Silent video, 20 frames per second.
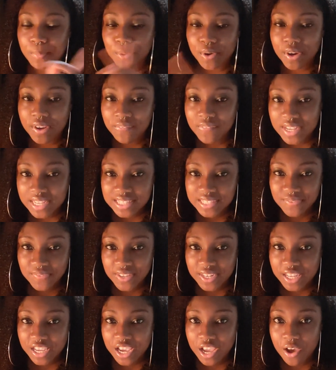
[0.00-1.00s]
previous
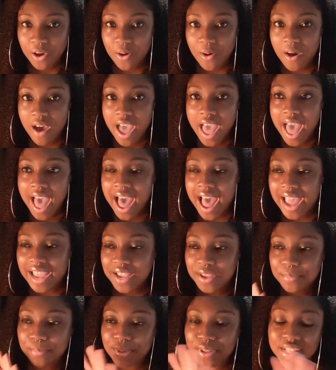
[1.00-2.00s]
video, I
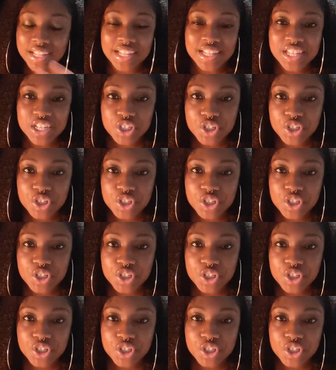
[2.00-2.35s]
completely